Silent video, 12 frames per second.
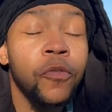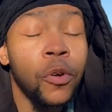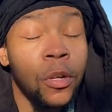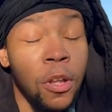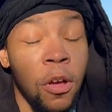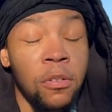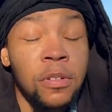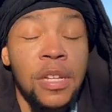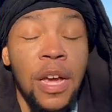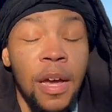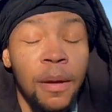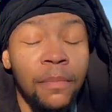for a long
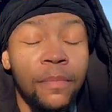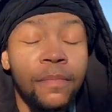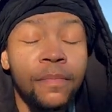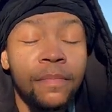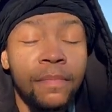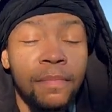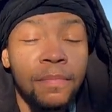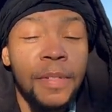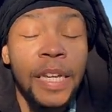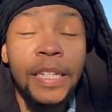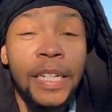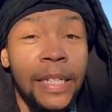time,
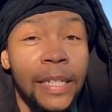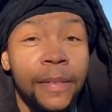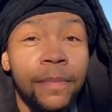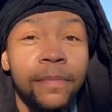indeed.